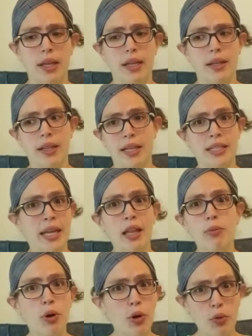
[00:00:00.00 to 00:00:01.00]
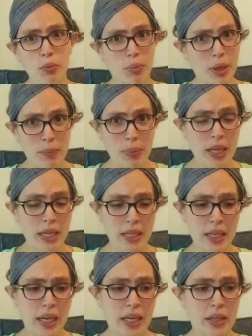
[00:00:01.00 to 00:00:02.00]
like tailbone butt pain
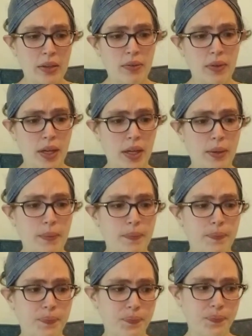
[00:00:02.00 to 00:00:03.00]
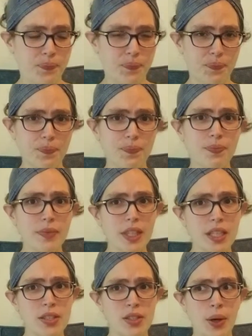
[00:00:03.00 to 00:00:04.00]
kind of.
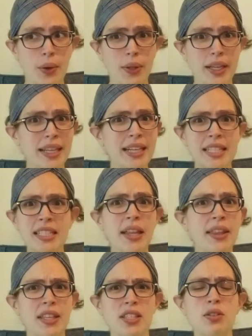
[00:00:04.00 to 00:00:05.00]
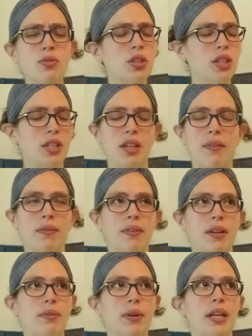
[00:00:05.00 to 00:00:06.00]
So like it's usually
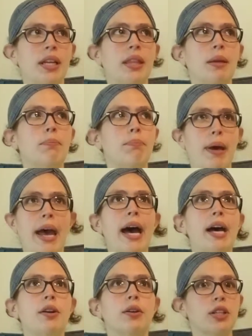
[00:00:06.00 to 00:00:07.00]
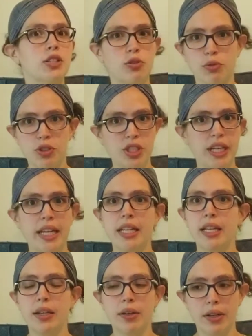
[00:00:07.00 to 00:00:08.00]
never anything bad or
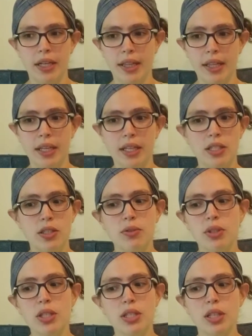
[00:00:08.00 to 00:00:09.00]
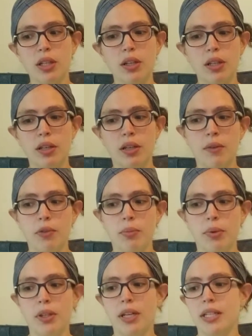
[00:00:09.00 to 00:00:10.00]
excruciating or anything. It's usually just a little
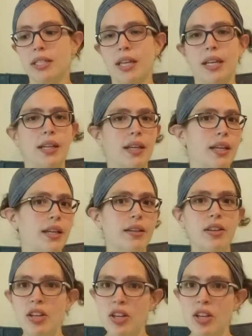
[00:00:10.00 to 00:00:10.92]
uncomfortable, and I just kind of gotta